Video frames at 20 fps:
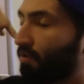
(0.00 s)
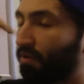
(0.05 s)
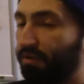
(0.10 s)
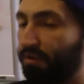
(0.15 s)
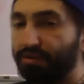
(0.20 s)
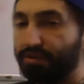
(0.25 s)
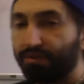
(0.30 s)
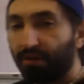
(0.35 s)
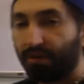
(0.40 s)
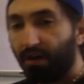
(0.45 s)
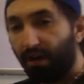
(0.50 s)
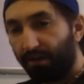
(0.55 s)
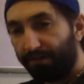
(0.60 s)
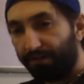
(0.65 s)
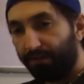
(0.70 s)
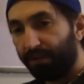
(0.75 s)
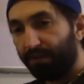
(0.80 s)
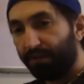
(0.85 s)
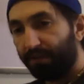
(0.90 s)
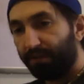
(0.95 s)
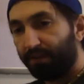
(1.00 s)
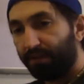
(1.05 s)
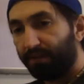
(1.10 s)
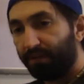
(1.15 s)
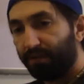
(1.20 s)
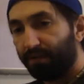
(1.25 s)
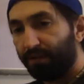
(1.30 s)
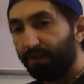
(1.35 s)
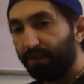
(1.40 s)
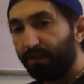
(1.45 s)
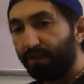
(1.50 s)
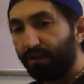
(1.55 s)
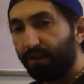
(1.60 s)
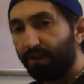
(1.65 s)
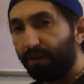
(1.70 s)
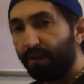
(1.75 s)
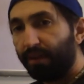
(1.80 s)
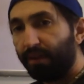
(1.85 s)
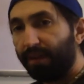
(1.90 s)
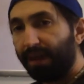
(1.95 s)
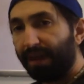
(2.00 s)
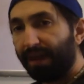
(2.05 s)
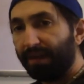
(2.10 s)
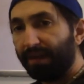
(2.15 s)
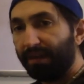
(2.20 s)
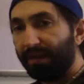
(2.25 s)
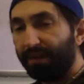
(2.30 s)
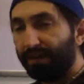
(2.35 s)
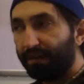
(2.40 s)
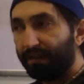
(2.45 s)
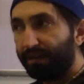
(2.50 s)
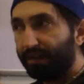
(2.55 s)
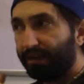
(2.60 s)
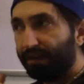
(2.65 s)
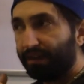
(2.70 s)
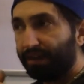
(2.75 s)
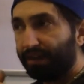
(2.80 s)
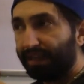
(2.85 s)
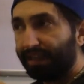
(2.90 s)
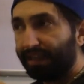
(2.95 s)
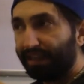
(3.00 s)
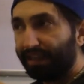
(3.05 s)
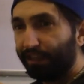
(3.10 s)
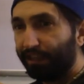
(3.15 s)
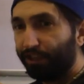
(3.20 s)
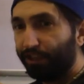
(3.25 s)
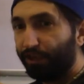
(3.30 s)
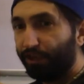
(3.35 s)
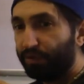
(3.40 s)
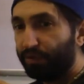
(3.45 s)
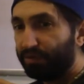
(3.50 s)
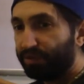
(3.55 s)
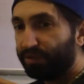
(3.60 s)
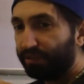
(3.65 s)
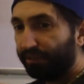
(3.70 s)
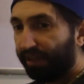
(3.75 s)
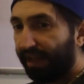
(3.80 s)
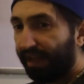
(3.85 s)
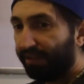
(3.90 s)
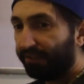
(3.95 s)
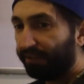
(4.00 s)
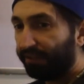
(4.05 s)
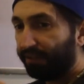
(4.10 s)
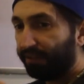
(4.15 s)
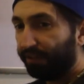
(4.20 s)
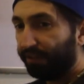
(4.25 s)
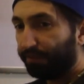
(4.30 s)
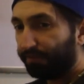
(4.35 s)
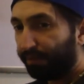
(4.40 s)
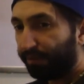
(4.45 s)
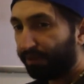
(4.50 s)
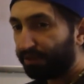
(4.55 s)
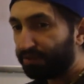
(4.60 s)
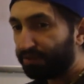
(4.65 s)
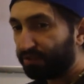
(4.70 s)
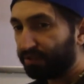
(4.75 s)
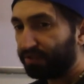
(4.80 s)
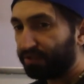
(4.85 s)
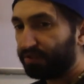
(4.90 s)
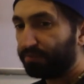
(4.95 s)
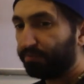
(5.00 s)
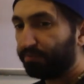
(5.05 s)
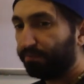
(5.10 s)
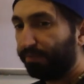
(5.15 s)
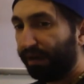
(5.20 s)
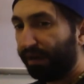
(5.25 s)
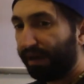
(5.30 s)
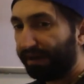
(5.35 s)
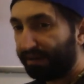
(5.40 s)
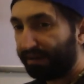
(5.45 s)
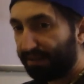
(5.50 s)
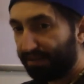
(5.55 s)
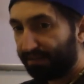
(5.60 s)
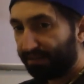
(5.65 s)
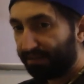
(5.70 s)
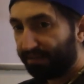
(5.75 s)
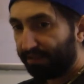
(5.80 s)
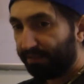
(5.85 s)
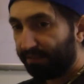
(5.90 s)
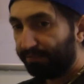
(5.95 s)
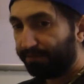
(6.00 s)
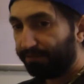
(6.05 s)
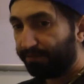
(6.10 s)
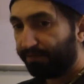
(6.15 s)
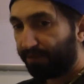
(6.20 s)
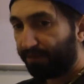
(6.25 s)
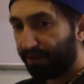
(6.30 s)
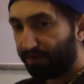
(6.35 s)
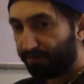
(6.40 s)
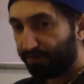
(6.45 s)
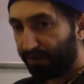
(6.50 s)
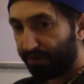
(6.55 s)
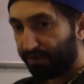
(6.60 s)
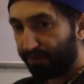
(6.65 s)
to offer that you still have another person's body in front of you.